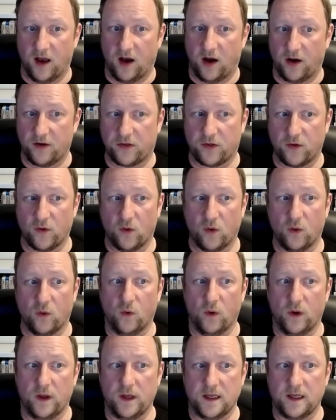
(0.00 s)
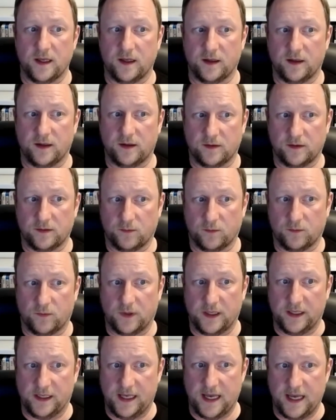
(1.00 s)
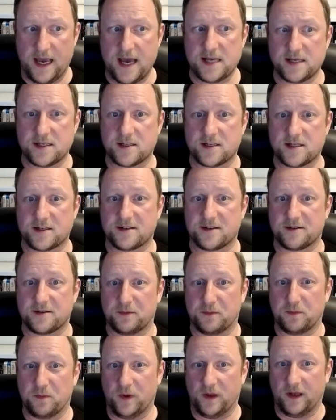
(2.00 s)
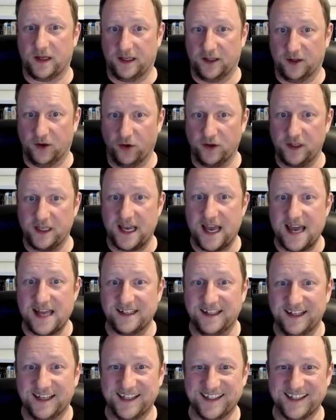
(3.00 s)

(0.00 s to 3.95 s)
I thought, yes, not yet.